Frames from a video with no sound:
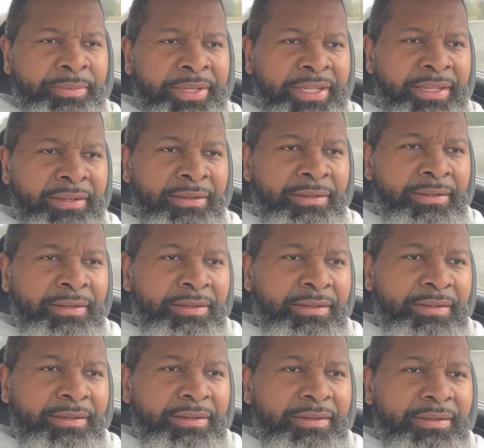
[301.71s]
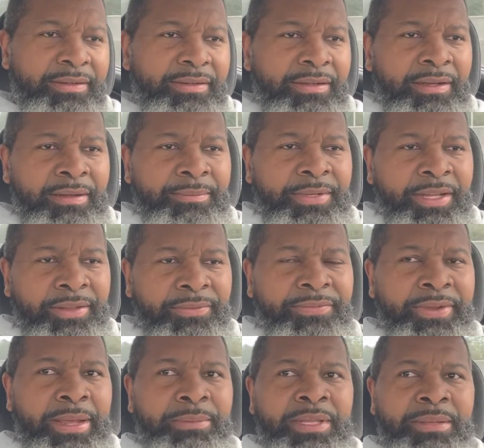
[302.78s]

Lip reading: bit. other family